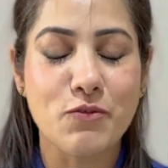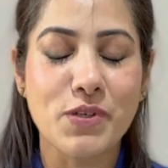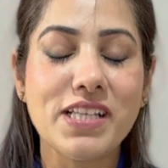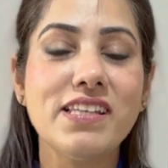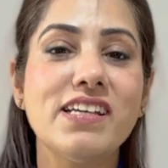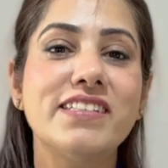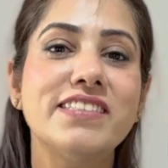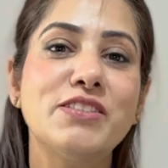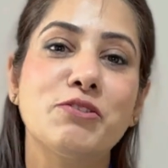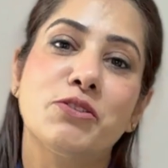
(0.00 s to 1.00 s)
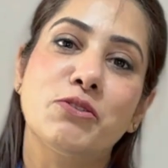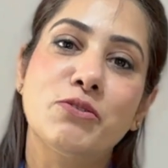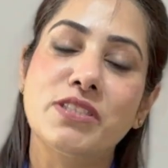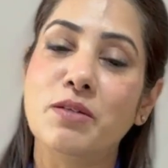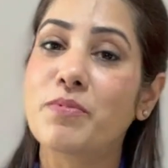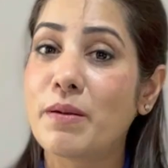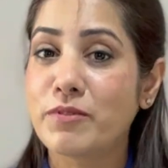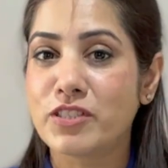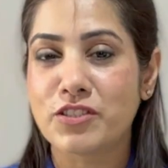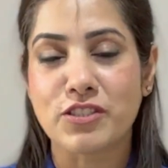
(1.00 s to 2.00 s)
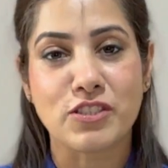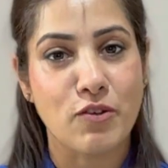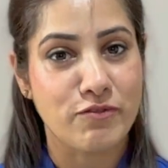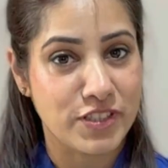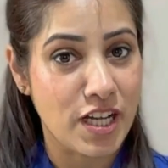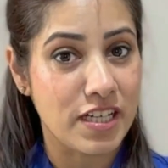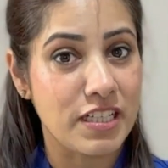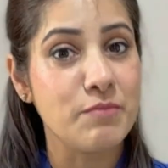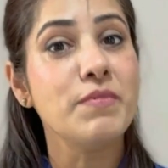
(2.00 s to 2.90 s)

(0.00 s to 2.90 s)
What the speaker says: we'll learn to use the prepositions of time,